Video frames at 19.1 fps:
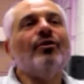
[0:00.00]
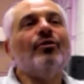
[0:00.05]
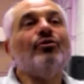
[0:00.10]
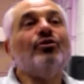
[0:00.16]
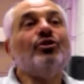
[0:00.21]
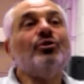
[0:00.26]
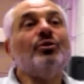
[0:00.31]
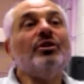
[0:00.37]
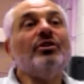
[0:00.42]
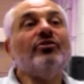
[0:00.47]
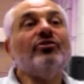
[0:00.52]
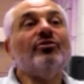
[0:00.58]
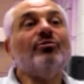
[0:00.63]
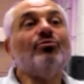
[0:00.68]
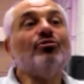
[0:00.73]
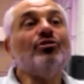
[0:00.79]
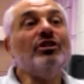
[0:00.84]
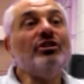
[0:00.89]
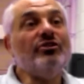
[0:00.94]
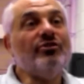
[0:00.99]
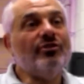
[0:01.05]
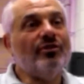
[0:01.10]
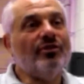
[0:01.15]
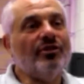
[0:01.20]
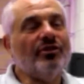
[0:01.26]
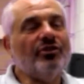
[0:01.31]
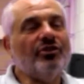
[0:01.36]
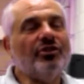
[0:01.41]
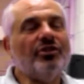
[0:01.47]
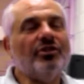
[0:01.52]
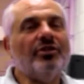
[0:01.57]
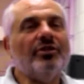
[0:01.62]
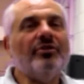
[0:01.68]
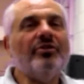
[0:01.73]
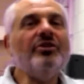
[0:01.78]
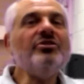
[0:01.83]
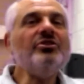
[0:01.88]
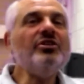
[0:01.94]
doing some research.
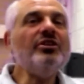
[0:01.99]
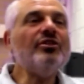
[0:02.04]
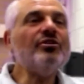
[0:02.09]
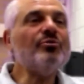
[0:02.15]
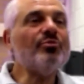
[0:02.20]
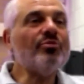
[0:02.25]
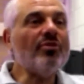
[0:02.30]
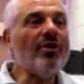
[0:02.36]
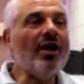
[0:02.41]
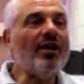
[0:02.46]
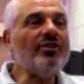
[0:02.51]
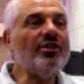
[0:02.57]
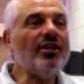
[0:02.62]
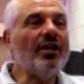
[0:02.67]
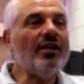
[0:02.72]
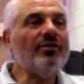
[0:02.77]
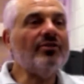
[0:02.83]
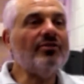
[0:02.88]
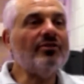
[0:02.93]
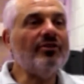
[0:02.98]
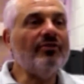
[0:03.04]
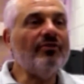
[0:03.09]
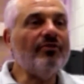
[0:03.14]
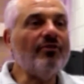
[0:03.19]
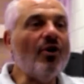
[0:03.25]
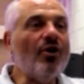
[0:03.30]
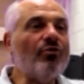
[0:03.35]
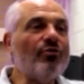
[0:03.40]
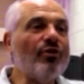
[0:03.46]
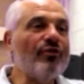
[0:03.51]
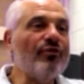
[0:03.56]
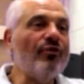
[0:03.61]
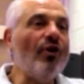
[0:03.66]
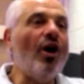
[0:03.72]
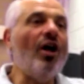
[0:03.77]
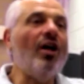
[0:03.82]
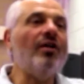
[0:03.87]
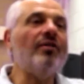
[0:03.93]
This year's project
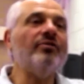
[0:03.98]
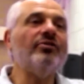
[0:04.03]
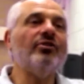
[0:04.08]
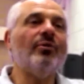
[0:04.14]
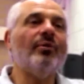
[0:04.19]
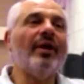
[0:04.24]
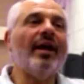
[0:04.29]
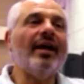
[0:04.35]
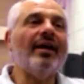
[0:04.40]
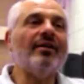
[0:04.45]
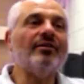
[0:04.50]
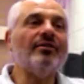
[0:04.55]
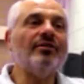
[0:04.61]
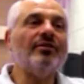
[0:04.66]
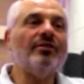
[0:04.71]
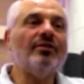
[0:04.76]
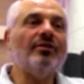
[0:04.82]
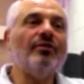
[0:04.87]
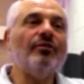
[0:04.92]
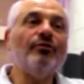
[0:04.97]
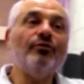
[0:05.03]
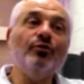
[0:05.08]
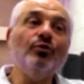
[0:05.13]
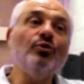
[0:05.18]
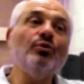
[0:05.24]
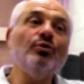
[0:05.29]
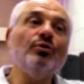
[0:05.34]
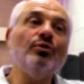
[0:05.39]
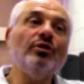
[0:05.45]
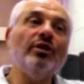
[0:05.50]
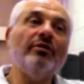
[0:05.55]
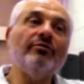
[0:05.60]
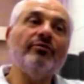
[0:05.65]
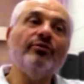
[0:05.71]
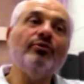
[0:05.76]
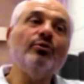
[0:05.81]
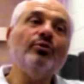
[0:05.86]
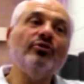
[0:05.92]
revolves around food
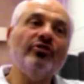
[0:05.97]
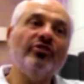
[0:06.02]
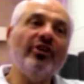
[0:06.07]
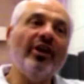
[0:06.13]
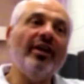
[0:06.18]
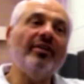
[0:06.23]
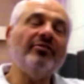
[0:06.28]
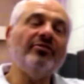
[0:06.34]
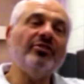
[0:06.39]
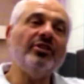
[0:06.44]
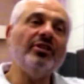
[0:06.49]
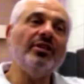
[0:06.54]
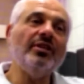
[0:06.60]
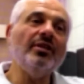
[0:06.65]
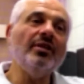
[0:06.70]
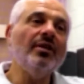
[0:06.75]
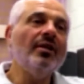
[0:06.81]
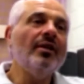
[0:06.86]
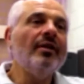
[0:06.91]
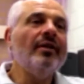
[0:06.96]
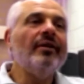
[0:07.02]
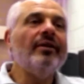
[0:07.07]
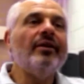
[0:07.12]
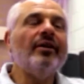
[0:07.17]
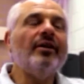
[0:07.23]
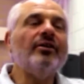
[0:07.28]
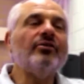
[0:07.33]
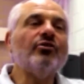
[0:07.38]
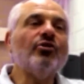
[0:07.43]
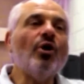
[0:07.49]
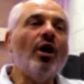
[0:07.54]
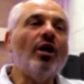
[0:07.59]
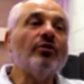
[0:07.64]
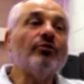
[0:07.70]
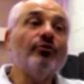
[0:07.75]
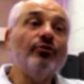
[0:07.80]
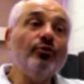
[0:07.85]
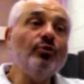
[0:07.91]
and food safety. It's
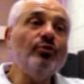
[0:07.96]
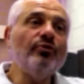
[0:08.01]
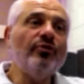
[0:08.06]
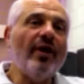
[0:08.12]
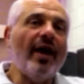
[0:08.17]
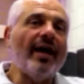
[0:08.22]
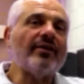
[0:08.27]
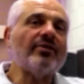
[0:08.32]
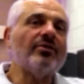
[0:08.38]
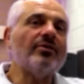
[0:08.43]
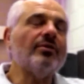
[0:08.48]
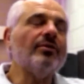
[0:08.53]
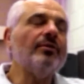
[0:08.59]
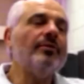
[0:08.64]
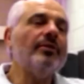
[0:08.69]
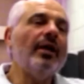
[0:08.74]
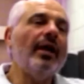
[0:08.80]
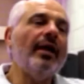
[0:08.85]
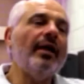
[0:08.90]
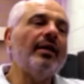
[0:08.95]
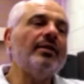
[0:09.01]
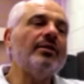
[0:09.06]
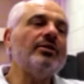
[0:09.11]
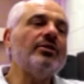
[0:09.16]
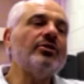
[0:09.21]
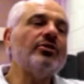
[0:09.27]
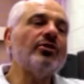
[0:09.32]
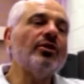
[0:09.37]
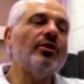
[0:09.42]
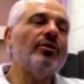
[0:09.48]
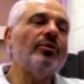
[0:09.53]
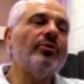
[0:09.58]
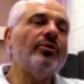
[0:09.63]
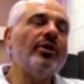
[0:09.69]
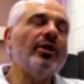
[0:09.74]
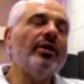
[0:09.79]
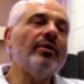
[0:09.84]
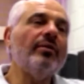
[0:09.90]
called Food Factor. And so
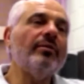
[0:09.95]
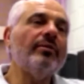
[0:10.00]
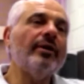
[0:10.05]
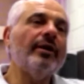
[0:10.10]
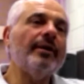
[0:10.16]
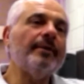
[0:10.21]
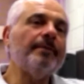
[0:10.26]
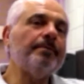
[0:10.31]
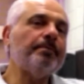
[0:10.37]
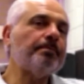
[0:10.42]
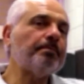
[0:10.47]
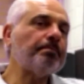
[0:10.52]
their